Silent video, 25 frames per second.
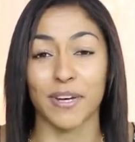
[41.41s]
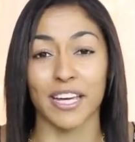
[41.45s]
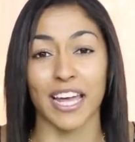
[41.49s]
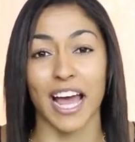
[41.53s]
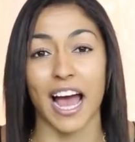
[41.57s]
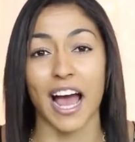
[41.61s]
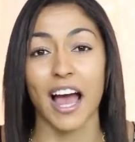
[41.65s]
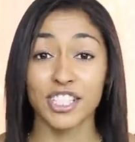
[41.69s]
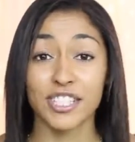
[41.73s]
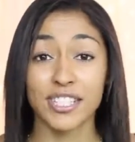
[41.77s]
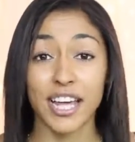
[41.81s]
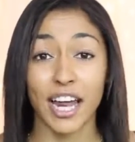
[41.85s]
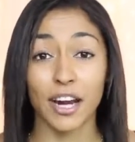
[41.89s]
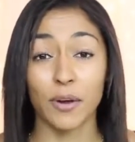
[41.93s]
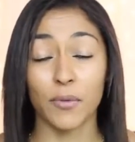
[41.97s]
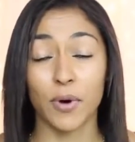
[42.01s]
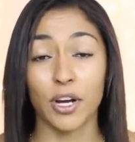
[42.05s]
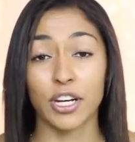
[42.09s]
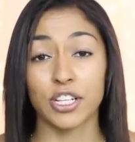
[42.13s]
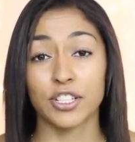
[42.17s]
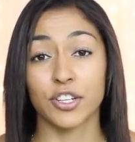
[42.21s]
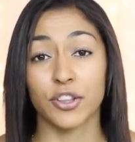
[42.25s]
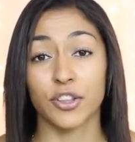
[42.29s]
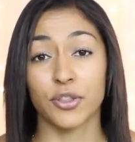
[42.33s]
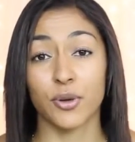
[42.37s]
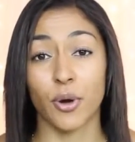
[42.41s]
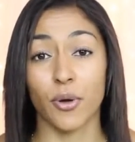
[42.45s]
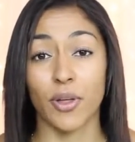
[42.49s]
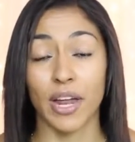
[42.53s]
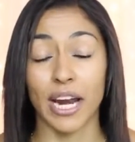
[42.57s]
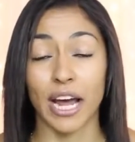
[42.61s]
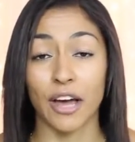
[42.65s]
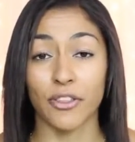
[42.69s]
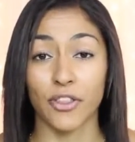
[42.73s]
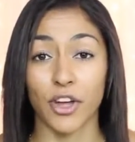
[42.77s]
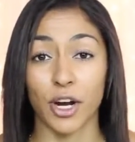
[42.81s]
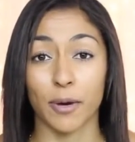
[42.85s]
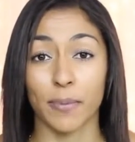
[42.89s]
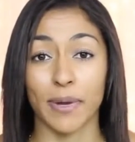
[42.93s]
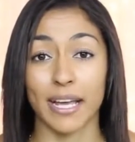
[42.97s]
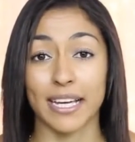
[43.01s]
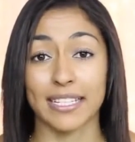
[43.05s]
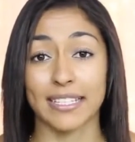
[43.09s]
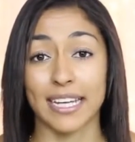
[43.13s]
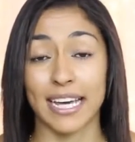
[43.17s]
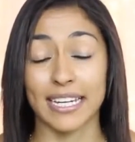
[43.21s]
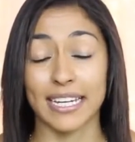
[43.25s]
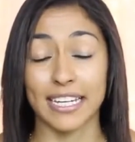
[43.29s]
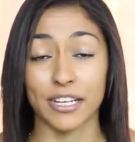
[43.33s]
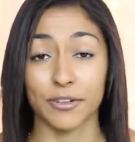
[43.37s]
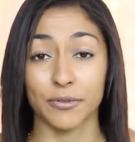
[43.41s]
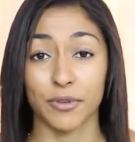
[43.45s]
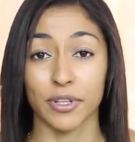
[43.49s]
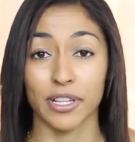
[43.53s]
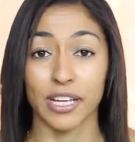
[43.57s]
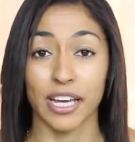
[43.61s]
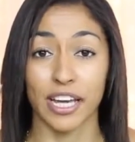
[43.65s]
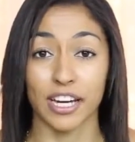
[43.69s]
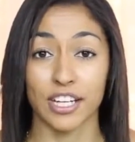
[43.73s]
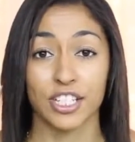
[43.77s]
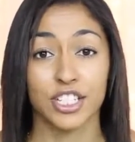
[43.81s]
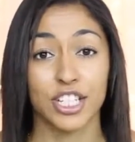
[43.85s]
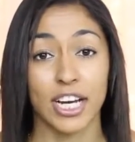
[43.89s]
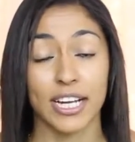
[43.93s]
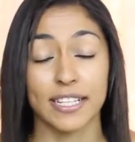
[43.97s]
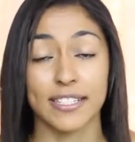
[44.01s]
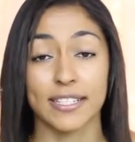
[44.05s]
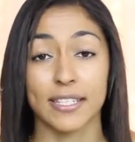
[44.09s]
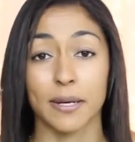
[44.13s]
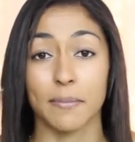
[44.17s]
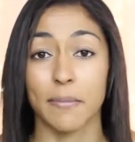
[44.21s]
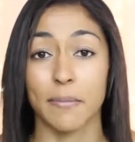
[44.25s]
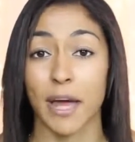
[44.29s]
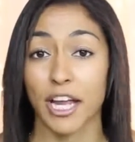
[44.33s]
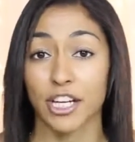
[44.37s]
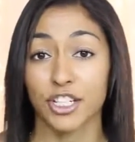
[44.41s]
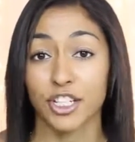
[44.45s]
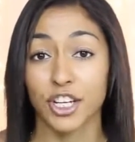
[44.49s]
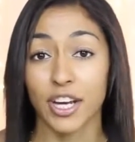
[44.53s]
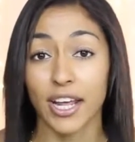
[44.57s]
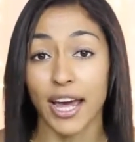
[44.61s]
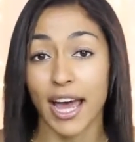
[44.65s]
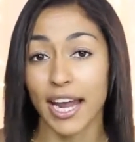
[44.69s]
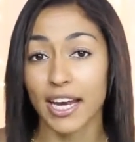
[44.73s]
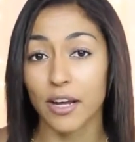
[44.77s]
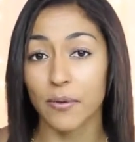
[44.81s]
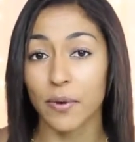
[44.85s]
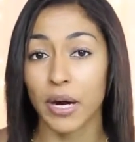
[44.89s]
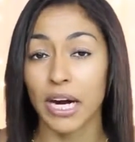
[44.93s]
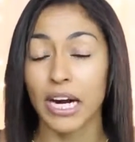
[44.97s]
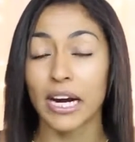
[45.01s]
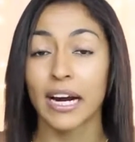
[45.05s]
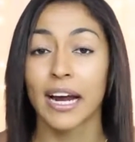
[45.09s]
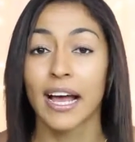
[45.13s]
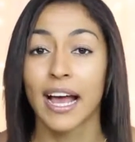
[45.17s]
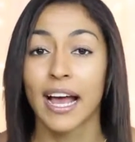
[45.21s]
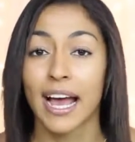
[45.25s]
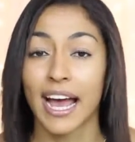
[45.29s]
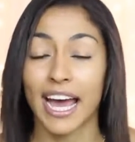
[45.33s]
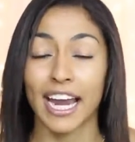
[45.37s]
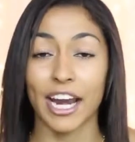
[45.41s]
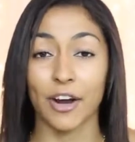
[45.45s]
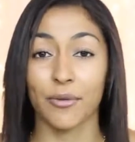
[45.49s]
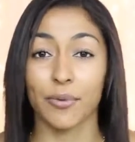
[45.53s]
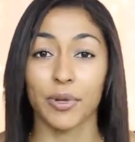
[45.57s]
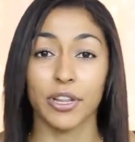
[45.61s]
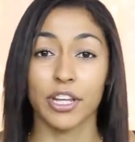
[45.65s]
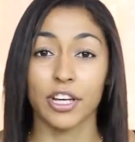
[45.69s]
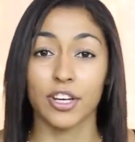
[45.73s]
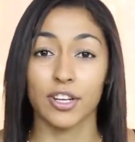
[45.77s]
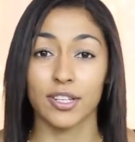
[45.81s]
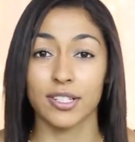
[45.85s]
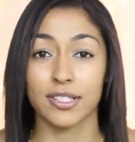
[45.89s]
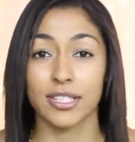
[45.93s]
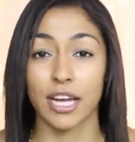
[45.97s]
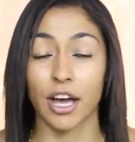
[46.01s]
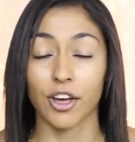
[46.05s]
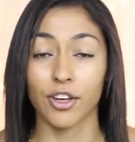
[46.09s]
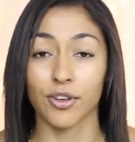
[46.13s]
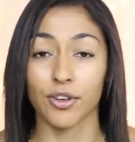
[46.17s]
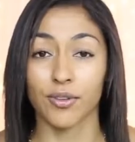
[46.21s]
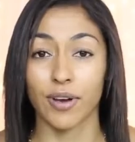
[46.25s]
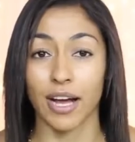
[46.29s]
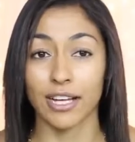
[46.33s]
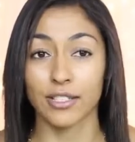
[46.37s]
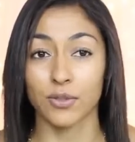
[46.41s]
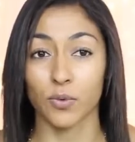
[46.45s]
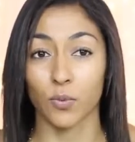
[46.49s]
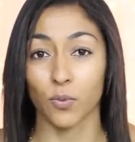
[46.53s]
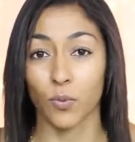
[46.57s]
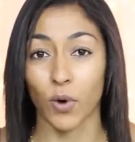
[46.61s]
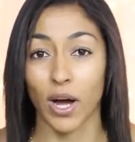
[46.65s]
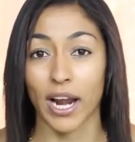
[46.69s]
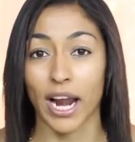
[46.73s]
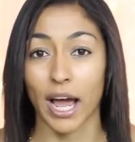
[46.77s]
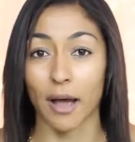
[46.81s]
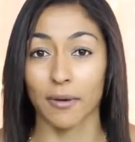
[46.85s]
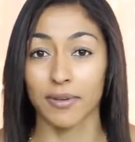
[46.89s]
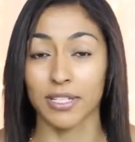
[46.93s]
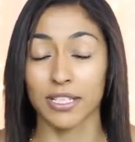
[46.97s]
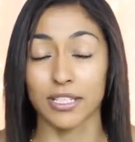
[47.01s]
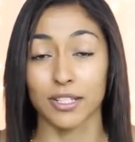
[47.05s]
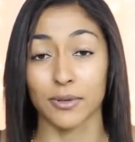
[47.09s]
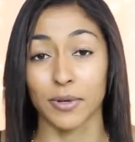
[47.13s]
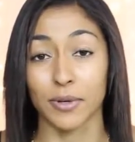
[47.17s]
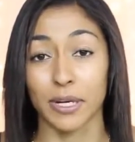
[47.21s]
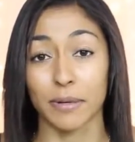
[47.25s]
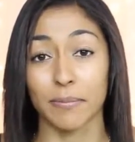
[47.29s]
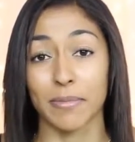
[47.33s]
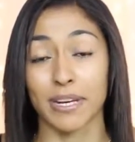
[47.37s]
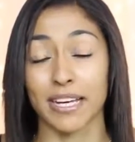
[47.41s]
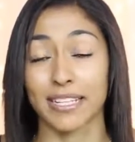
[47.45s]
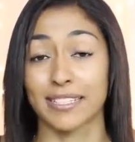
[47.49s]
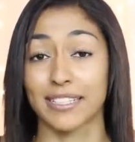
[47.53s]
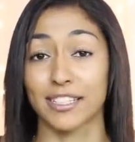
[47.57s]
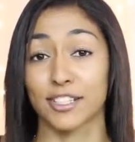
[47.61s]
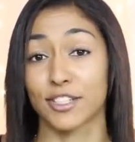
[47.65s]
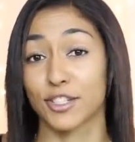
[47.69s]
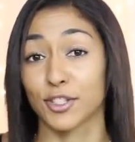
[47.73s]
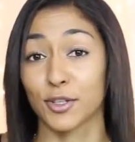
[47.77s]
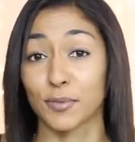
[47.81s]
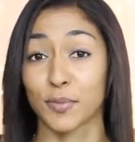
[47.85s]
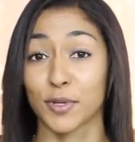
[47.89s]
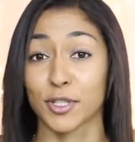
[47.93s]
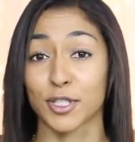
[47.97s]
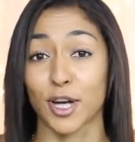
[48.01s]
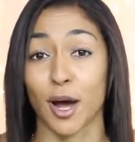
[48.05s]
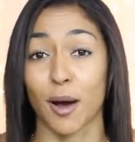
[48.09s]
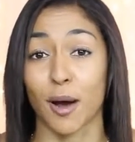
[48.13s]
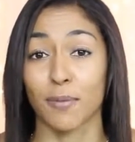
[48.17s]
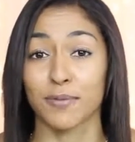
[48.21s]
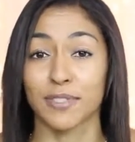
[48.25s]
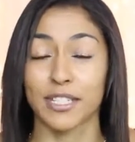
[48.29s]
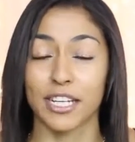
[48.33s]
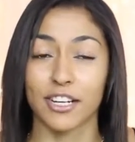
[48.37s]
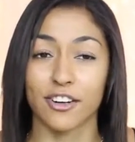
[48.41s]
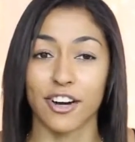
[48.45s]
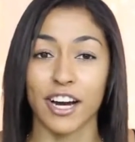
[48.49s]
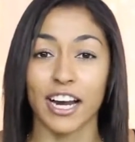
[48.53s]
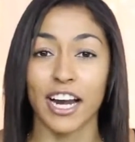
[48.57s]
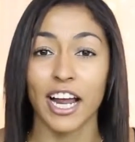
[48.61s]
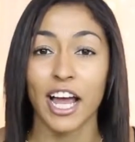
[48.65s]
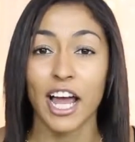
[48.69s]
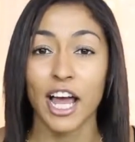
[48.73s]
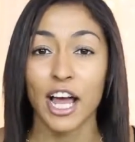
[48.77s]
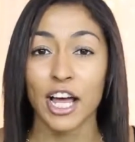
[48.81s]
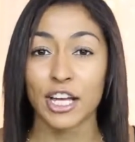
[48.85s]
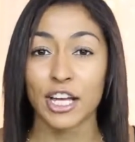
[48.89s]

But yeah, just kind of wanted to throw that out there because I didn't really get a chance to mention it anywhere, and I really couldn't tell you guys what I was doing because it's super top secret.